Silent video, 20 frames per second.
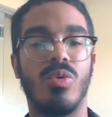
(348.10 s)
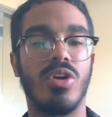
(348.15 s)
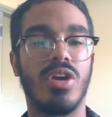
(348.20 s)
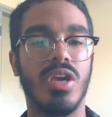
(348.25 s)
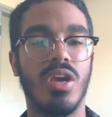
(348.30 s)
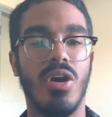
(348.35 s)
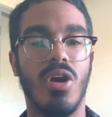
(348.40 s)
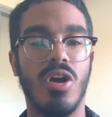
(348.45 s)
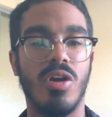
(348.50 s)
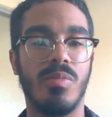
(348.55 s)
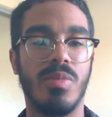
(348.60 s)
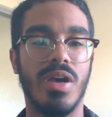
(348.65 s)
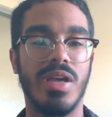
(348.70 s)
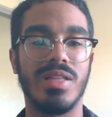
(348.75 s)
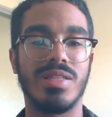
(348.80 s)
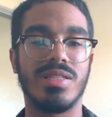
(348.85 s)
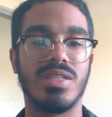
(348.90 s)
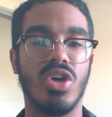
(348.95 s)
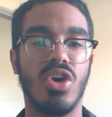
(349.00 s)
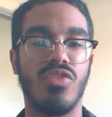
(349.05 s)
working hard by
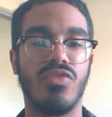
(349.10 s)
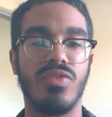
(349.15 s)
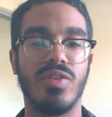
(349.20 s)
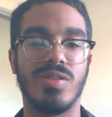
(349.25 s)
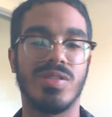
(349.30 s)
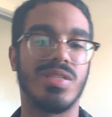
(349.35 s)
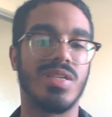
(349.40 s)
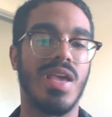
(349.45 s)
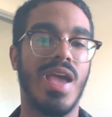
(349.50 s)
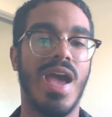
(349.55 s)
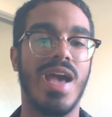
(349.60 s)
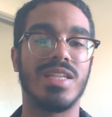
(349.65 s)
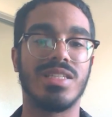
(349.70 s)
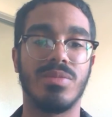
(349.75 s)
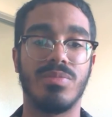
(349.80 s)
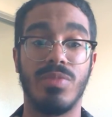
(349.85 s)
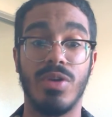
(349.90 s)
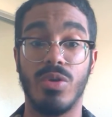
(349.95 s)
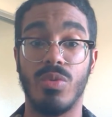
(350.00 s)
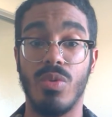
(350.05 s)
itself is has a
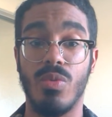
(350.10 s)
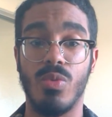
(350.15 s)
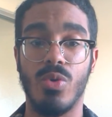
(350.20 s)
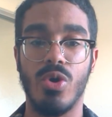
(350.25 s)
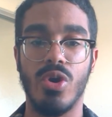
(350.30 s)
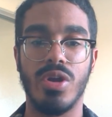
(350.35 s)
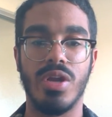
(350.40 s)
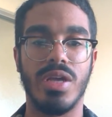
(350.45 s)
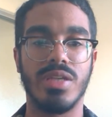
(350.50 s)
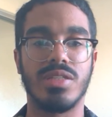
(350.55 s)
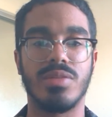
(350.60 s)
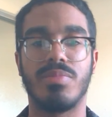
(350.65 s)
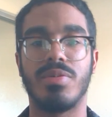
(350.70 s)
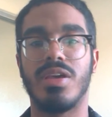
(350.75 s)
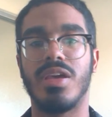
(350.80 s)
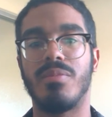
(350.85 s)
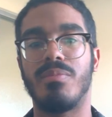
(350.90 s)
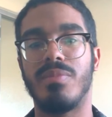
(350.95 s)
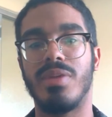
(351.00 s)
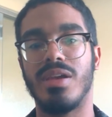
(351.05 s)
big reward, as a
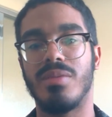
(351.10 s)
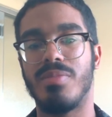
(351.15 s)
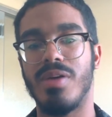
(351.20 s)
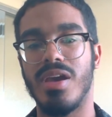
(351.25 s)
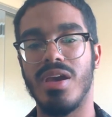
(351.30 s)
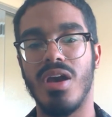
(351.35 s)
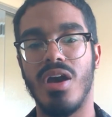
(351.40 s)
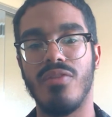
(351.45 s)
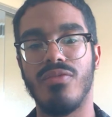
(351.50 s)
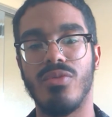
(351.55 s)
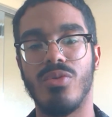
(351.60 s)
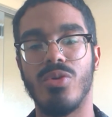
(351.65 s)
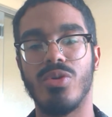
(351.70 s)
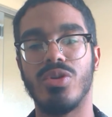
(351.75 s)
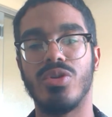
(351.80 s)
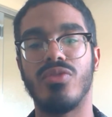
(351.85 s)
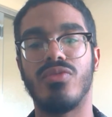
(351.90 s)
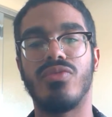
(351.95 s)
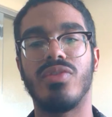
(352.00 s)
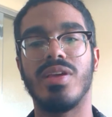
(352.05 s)
big payoff, or
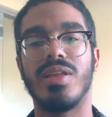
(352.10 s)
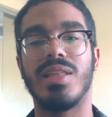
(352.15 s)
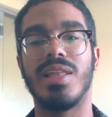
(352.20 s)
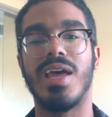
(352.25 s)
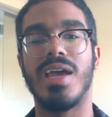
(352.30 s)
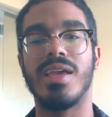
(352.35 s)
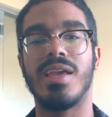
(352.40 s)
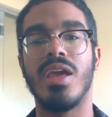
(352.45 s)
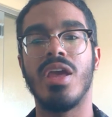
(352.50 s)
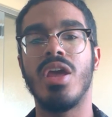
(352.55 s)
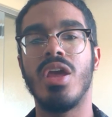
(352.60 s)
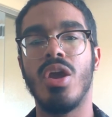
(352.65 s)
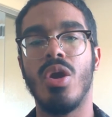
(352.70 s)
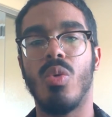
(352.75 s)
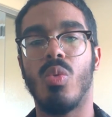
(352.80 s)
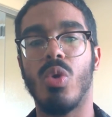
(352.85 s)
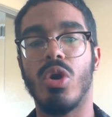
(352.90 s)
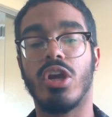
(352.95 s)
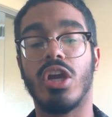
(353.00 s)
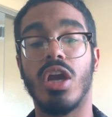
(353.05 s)
do you feel like
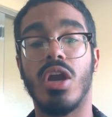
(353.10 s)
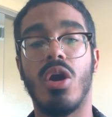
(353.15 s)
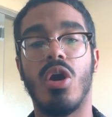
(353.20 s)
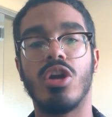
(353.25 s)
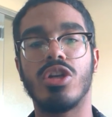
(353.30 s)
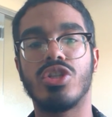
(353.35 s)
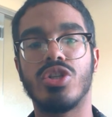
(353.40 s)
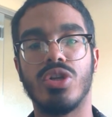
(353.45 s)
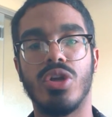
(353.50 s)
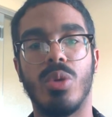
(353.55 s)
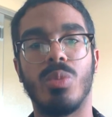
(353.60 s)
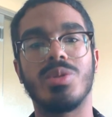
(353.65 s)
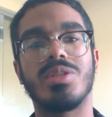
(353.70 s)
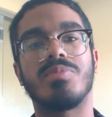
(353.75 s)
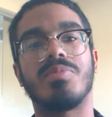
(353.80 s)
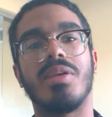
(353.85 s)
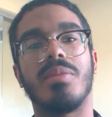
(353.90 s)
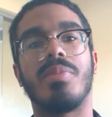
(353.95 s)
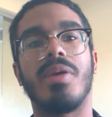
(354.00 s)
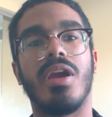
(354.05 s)
working hard should always
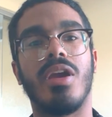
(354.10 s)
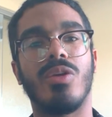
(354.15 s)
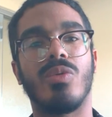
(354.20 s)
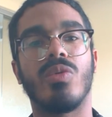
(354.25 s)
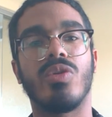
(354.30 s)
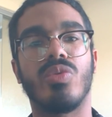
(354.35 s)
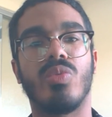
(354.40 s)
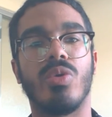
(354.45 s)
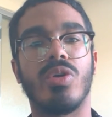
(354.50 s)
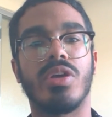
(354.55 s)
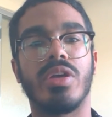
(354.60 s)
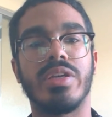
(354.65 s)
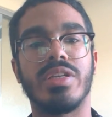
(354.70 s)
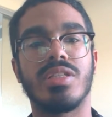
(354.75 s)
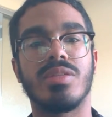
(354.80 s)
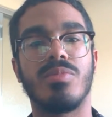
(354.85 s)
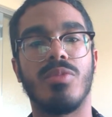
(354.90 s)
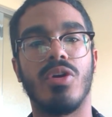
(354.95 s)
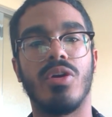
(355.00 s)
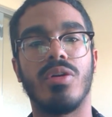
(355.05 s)
be paired with working
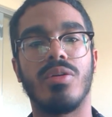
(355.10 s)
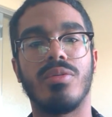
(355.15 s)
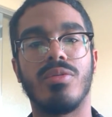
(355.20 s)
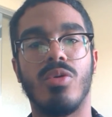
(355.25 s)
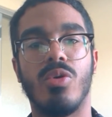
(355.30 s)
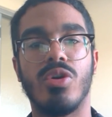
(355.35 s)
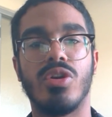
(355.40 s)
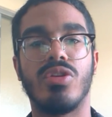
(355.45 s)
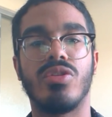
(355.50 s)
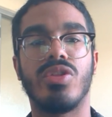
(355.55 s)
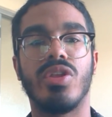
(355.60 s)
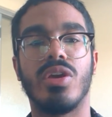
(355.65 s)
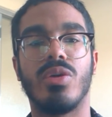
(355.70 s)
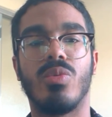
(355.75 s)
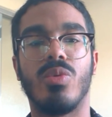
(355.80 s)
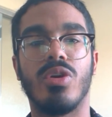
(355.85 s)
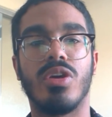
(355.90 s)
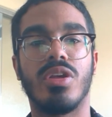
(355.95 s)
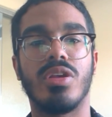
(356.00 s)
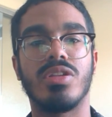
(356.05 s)
smart? Or do you think
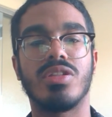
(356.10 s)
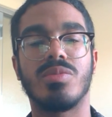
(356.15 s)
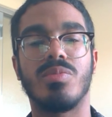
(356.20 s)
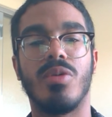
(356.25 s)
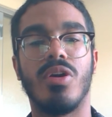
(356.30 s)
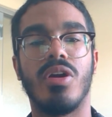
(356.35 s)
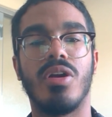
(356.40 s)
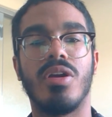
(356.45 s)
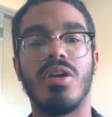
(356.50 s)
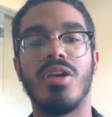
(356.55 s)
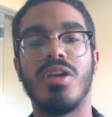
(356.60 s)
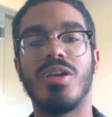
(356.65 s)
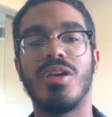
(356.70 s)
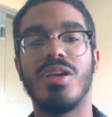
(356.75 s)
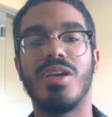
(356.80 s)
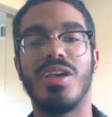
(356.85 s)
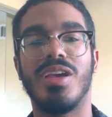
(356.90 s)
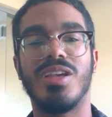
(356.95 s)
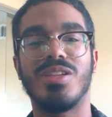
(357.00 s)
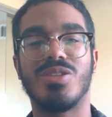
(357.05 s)
working smart
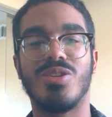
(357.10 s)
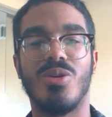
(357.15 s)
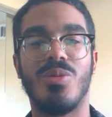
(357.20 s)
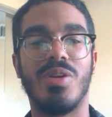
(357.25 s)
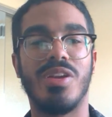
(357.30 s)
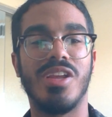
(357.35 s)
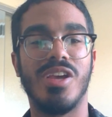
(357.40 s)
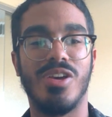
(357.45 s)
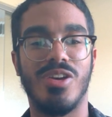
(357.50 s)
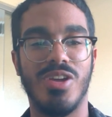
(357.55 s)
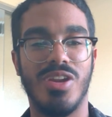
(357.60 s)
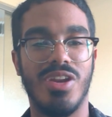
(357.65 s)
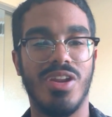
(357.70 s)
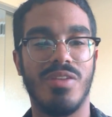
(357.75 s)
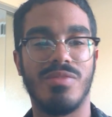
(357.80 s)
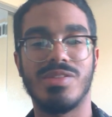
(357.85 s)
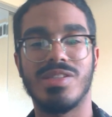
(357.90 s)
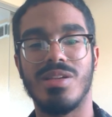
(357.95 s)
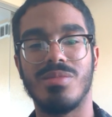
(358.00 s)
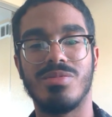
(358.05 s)
is already a good
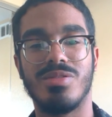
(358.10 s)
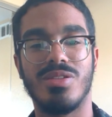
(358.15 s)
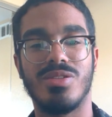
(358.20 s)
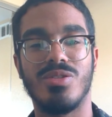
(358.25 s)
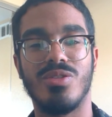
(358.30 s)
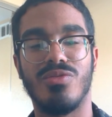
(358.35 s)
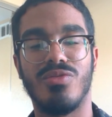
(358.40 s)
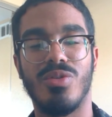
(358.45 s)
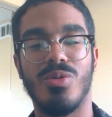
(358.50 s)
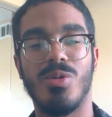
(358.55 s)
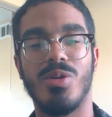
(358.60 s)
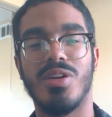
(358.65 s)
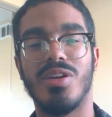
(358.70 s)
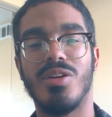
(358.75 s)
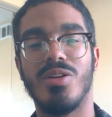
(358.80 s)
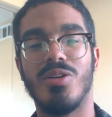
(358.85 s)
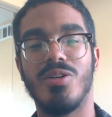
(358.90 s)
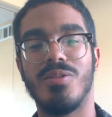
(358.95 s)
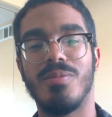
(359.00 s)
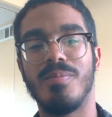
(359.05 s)
enough substitute for working
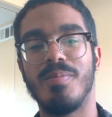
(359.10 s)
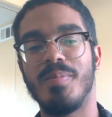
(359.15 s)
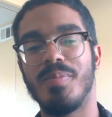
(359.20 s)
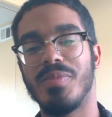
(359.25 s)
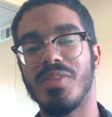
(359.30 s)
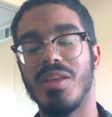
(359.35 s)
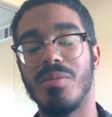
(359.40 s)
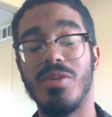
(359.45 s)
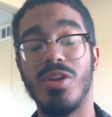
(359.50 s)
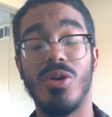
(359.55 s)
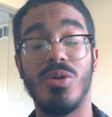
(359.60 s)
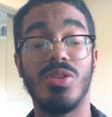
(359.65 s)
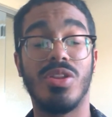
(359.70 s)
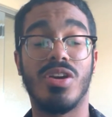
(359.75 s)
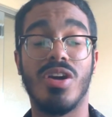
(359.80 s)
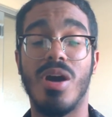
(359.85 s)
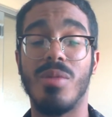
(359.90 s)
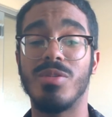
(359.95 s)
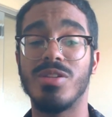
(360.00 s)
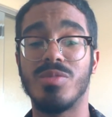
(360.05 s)
hard? Let me know in the
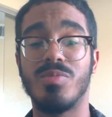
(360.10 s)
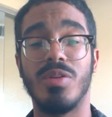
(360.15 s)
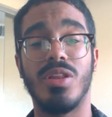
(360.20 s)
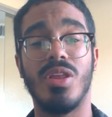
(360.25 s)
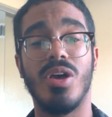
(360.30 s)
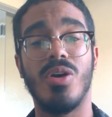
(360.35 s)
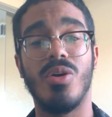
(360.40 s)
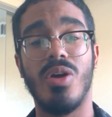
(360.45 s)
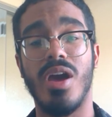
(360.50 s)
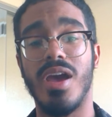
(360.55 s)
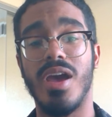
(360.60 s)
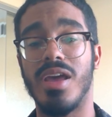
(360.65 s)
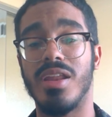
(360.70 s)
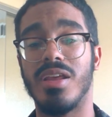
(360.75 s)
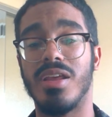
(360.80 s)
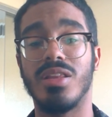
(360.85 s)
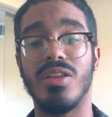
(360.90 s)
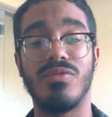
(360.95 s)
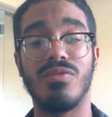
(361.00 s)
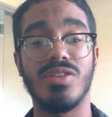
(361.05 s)
comments below,
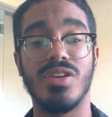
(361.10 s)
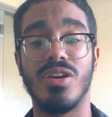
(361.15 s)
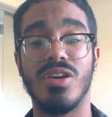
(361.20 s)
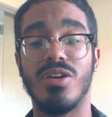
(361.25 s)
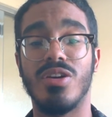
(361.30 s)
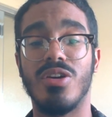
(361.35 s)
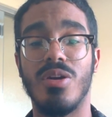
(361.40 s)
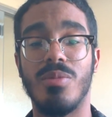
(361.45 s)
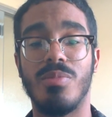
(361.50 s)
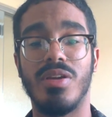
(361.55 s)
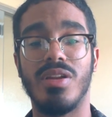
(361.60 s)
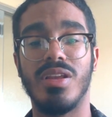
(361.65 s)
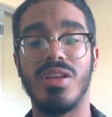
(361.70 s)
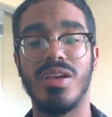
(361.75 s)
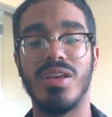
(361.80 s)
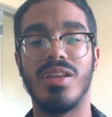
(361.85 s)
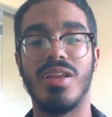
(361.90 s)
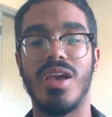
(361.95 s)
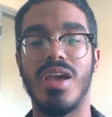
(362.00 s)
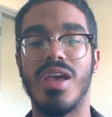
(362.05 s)
and I'd love to hear your
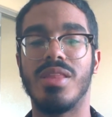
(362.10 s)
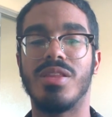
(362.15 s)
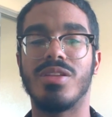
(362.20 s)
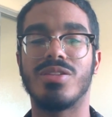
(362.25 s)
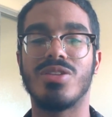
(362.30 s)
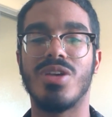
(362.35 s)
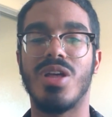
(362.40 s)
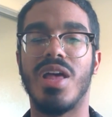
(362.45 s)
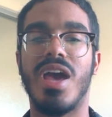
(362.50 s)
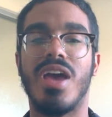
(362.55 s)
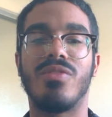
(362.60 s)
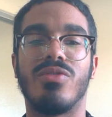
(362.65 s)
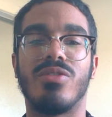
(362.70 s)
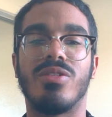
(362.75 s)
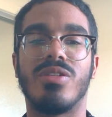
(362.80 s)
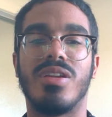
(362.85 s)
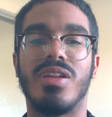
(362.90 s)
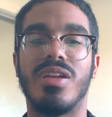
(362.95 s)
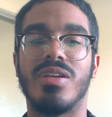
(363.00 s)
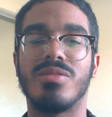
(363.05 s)
opinion. And that's all I for
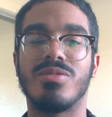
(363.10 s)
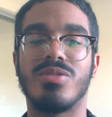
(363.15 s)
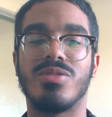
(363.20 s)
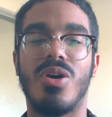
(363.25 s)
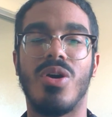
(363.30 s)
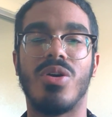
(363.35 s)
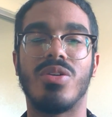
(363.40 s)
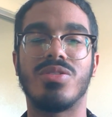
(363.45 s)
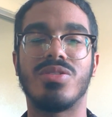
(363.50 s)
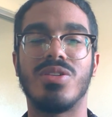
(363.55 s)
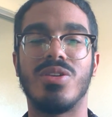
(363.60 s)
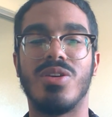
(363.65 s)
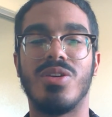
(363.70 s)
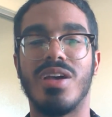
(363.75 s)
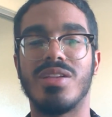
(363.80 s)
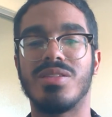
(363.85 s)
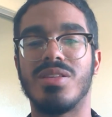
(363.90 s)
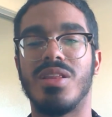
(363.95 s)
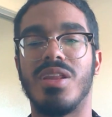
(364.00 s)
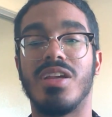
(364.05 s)
today. So I'll see you
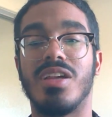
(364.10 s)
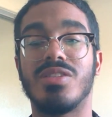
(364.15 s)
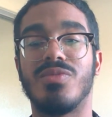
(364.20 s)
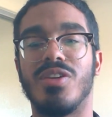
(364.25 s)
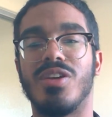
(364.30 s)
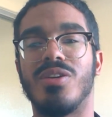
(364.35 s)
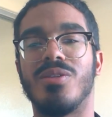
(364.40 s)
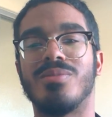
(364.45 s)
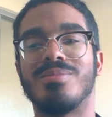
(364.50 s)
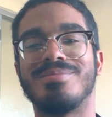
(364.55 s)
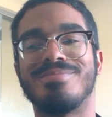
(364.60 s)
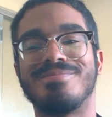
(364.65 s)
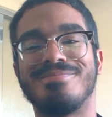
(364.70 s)
guys in the next video.